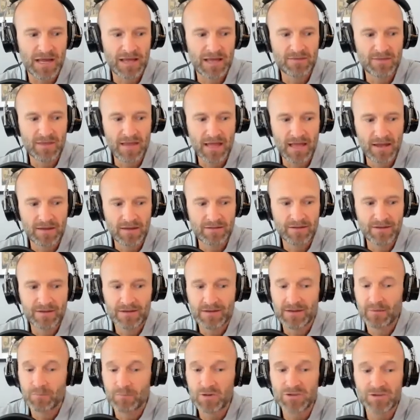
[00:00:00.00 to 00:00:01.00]
And then
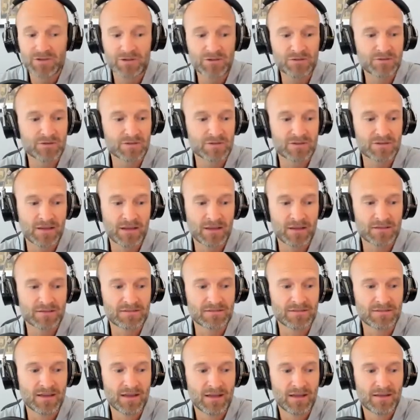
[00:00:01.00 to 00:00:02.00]
number two
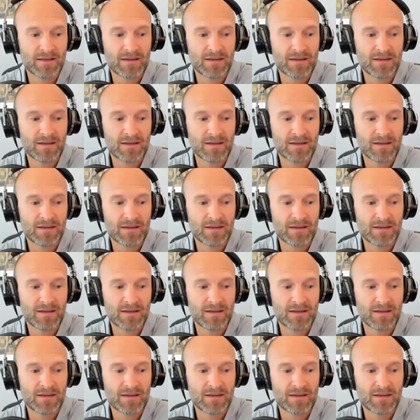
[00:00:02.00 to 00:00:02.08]
is